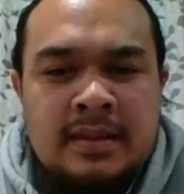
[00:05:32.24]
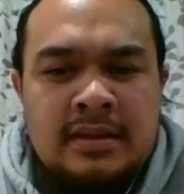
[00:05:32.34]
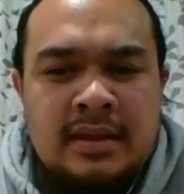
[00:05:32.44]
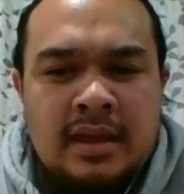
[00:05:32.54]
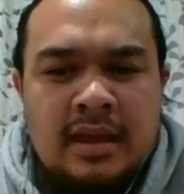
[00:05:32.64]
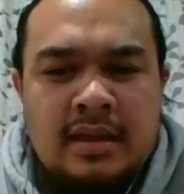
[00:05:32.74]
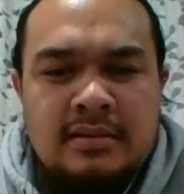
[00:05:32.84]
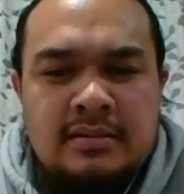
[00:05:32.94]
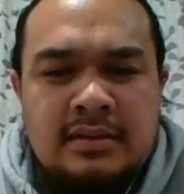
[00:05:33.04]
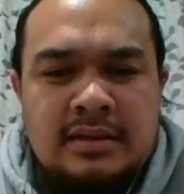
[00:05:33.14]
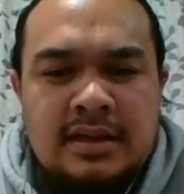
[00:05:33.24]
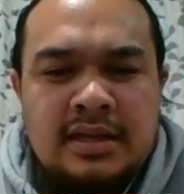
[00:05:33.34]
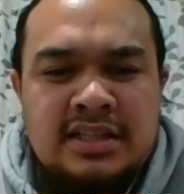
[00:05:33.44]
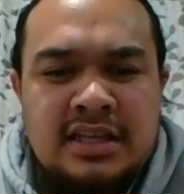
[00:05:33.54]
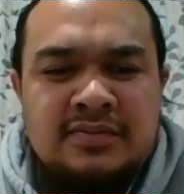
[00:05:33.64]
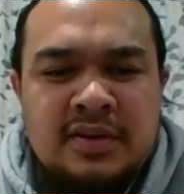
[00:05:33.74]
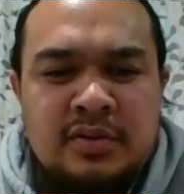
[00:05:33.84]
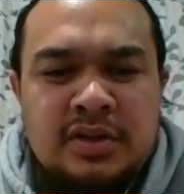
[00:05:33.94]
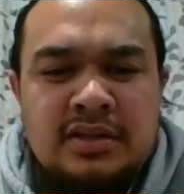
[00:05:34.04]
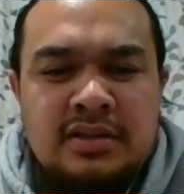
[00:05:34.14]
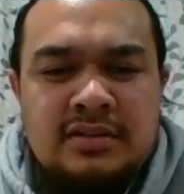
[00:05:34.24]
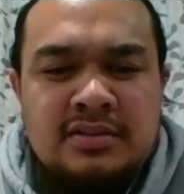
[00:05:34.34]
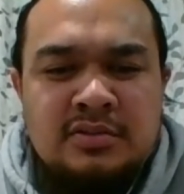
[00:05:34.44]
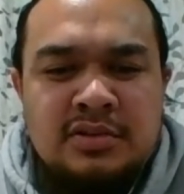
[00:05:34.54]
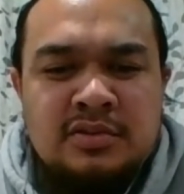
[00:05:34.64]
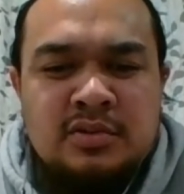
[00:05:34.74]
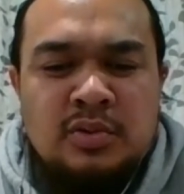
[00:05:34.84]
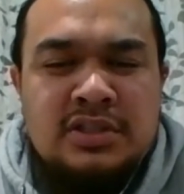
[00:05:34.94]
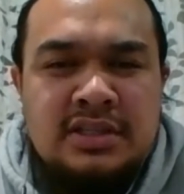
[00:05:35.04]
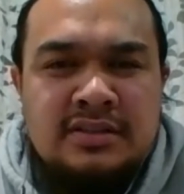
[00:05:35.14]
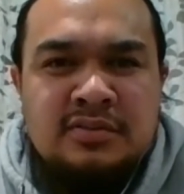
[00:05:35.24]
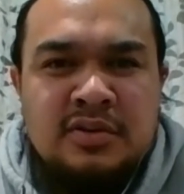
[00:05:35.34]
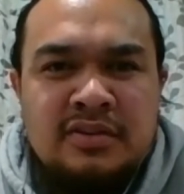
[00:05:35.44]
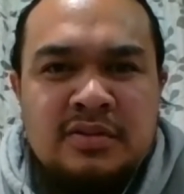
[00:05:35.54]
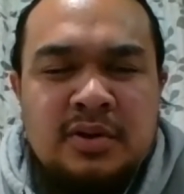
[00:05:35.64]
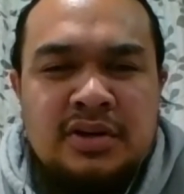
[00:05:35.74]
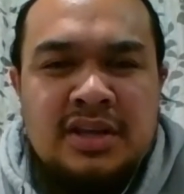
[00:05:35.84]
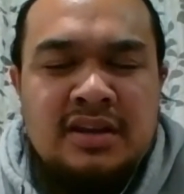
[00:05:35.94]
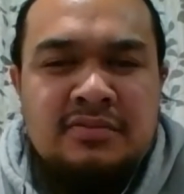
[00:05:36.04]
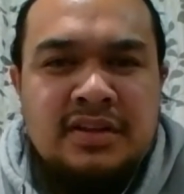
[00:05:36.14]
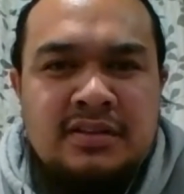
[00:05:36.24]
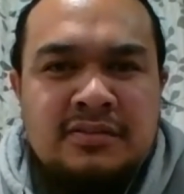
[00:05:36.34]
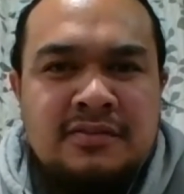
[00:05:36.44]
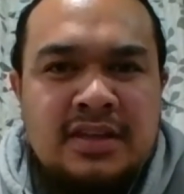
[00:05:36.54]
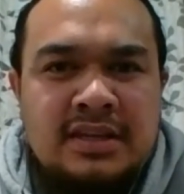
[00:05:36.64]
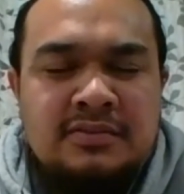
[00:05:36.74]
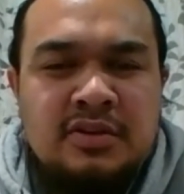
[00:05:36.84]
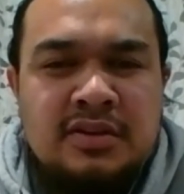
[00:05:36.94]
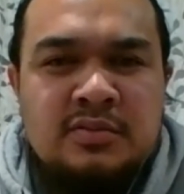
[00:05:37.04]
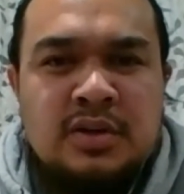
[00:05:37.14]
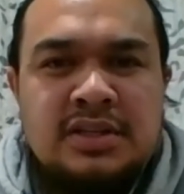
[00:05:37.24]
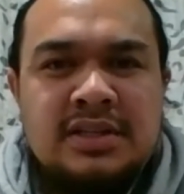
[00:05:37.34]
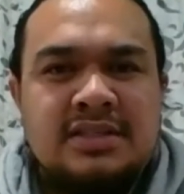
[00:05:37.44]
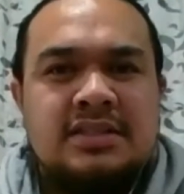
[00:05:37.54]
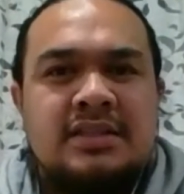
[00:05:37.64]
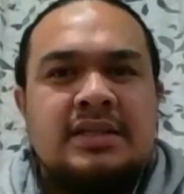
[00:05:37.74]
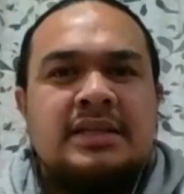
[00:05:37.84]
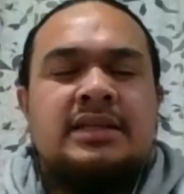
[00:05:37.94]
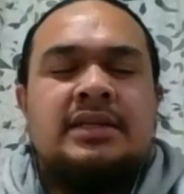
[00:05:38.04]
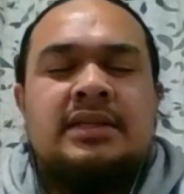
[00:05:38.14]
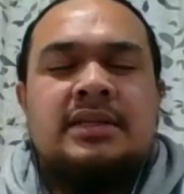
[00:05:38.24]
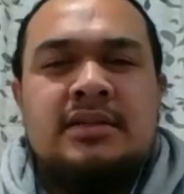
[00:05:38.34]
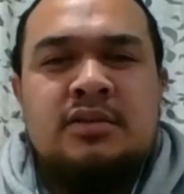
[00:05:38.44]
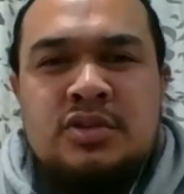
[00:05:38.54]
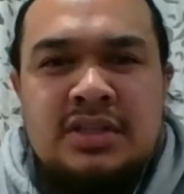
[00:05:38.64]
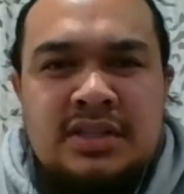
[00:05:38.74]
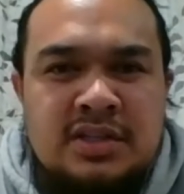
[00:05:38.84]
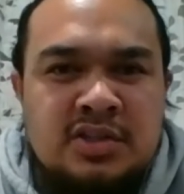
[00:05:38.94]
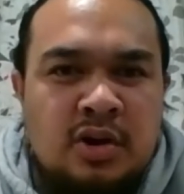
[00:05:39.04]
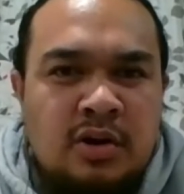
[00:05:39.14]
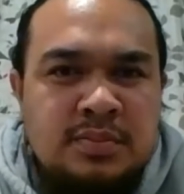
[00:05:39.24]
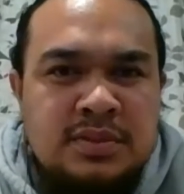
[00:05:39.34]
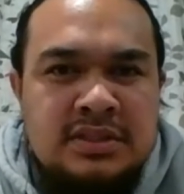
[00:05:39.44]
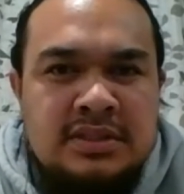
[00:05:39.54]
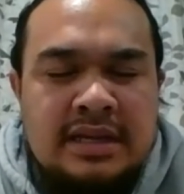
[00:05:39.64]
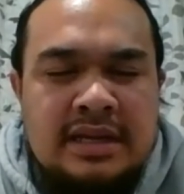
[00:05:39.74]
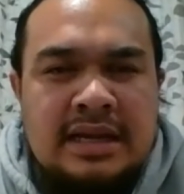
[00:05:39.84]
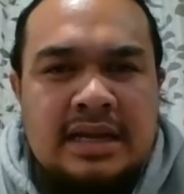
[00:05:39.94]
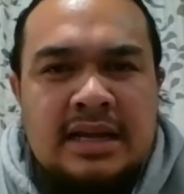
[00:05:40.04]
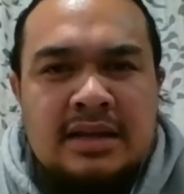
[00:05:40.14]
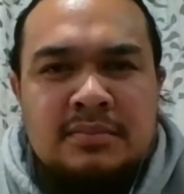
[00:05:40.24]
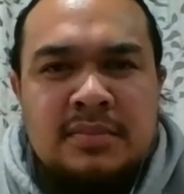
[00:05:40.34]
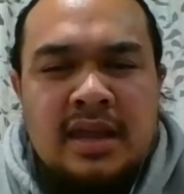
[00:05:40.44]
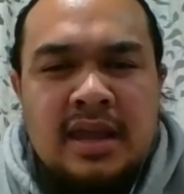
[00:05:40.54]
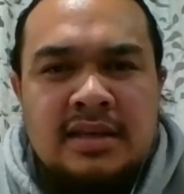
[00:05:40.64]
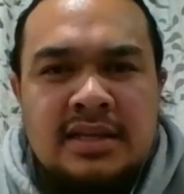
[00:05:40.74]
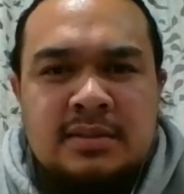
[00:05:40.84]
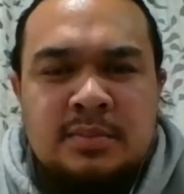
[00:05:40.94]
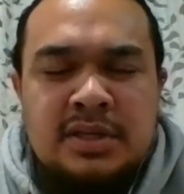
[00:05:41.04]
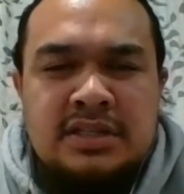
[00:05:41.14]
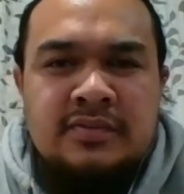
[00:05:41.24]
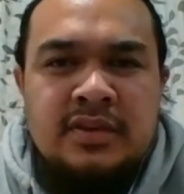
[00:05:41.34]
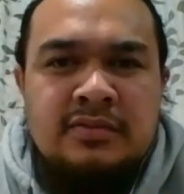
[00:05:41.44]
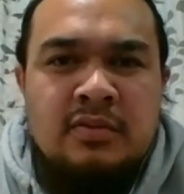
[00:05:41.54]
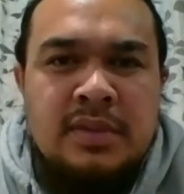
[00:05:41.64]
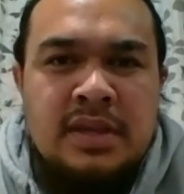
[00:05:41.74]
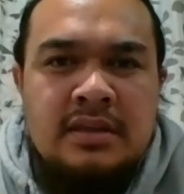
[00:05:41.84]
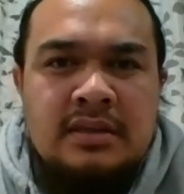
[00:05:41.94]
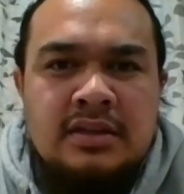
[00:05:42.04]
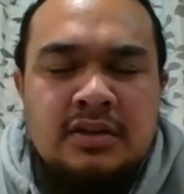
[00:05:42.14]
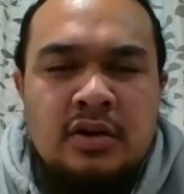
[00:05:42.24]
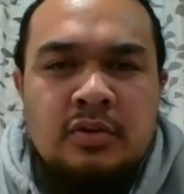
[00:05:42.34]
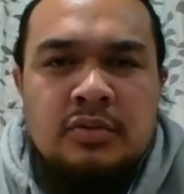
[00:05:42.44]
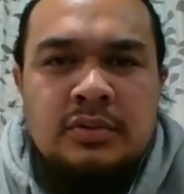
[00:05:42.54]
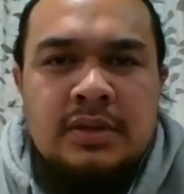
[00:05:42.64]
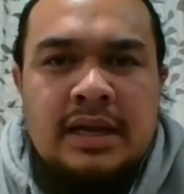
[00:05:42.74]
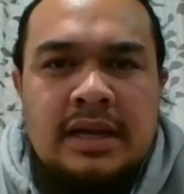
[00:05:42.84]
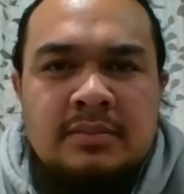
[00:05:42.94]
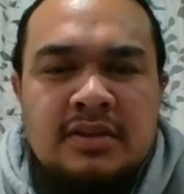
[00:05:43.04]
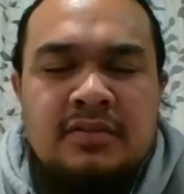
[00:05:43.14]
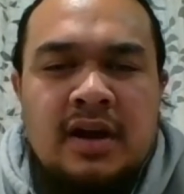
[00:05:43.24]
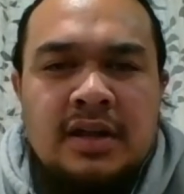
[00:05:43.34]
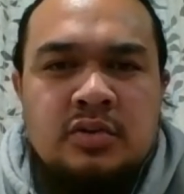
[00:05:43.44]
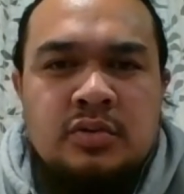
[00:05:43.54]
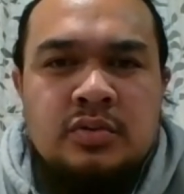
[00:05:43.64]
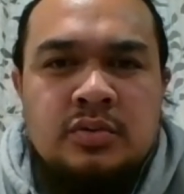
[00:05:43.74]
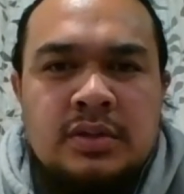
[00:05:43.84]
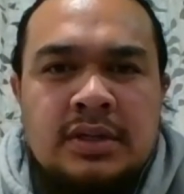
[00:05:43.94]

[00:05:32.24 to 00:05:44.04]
And it's very sort of daunting for everybody, and I think the fear for everyone is losing their jobs, and that's the biggest fear for me. If I do